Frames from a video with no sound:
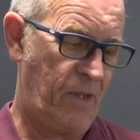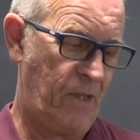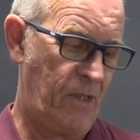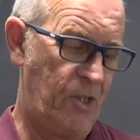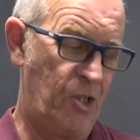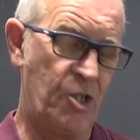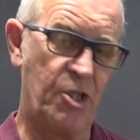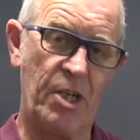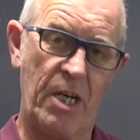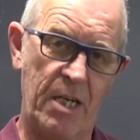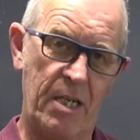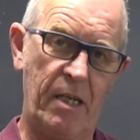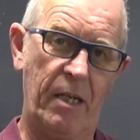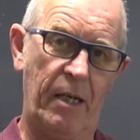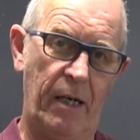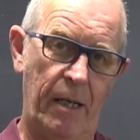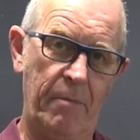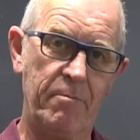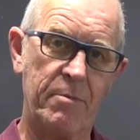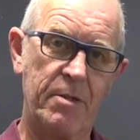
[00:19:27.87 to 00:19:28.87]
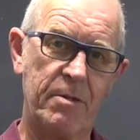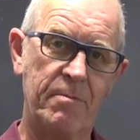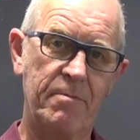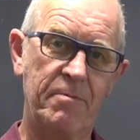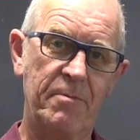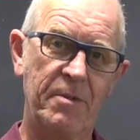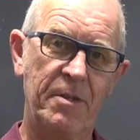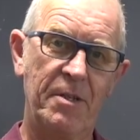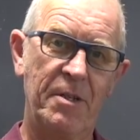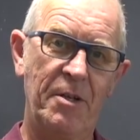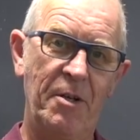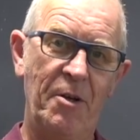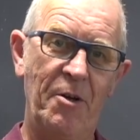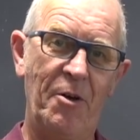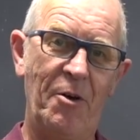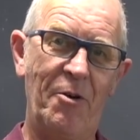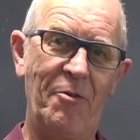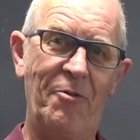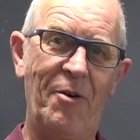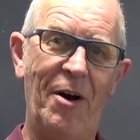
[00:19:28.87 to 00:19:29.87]
shaky glimpse
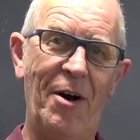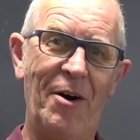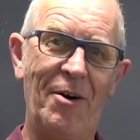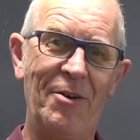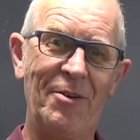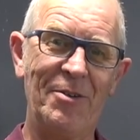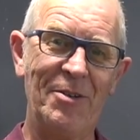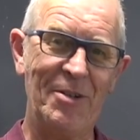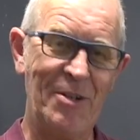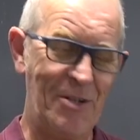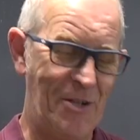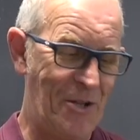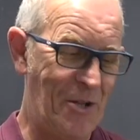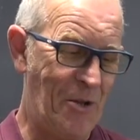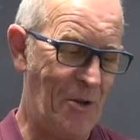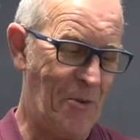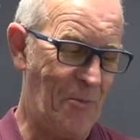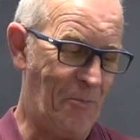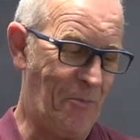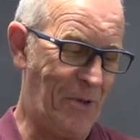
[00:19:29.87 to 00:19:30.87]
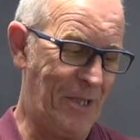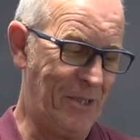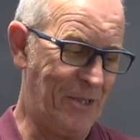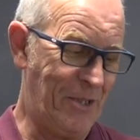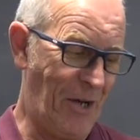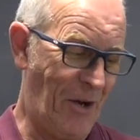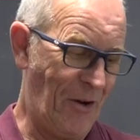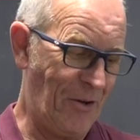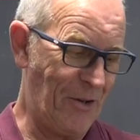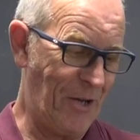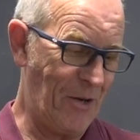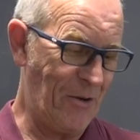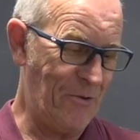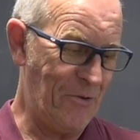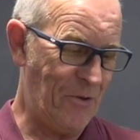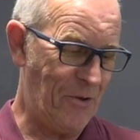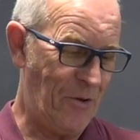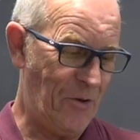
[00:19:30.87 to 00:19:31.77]
of our Mindanao